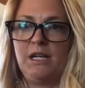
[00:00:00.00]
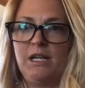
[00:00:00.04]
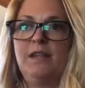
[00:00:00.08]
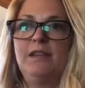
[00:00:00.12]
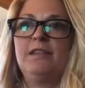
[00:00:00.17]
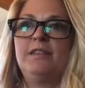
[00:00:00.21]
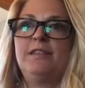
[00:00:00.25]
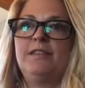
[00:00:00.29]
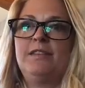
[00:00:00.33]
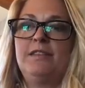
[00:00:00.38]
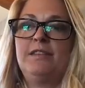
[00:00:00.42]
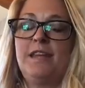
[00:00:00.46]

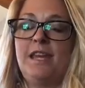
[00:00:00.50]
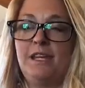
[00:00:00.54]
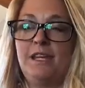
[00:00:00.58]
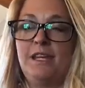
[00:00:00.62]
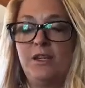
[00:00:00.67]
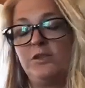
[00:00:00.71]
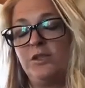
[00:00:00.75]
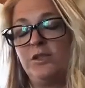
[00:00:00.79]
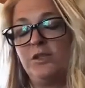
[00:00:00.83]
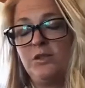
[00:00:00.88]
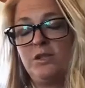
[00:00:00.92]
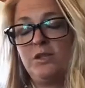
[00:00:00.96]
and thank
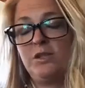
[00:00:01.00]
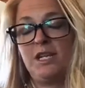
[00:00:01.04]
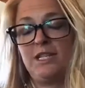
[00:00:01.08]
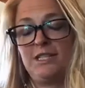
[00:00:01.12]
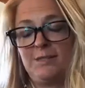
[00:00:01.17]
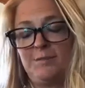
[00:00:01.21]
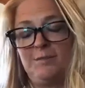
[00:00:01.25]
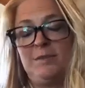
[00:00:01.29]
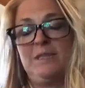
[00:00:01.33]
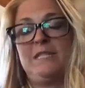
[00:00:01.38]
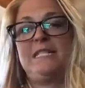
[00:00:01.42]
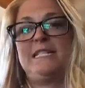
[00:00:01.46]
you to the
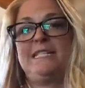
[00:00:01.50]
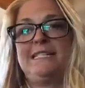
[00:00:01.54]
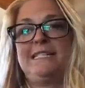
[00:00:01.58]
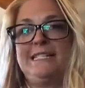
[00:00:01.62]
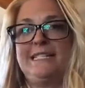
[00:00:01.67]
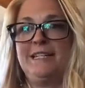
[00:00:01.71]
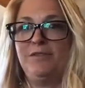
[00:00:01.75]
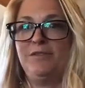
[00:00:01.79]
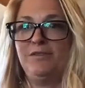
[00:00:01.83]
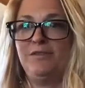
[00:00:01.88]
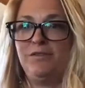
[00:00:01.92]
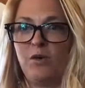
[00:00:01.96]

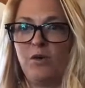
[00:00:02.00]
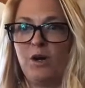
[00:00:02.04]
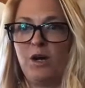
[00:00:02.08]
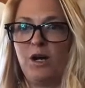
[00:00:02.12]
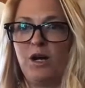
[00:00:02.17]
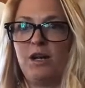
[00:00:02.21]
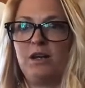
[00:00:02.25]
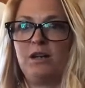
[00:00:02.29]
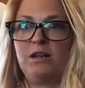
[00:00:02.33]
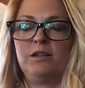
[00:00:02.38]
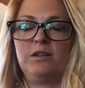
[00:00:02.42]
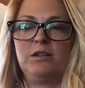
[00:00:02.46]
SBDC
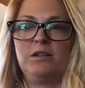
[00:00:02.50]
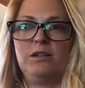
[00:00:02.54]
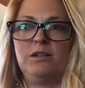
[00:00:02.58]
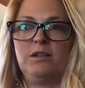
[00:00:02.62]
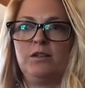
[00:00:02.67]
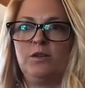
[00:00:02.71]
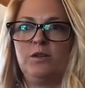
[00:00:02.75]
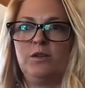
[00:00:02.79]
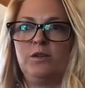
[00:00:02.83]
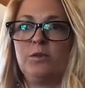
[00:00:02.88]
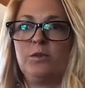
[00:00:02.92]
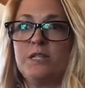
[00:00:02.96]
for
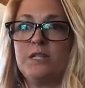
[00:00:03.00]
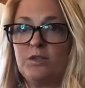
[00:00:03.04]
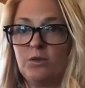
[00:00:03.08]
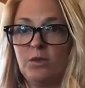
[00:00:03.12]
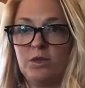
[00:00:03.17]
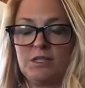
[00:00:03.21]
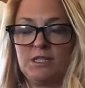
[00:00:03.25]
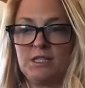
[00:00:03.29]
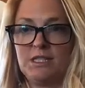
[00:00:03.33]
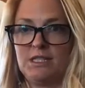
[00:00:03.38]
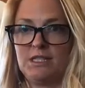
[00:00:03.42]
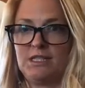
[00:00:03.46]
the
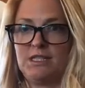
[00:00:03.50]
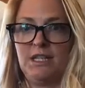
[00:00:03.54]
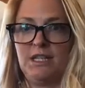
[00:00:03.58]
resources,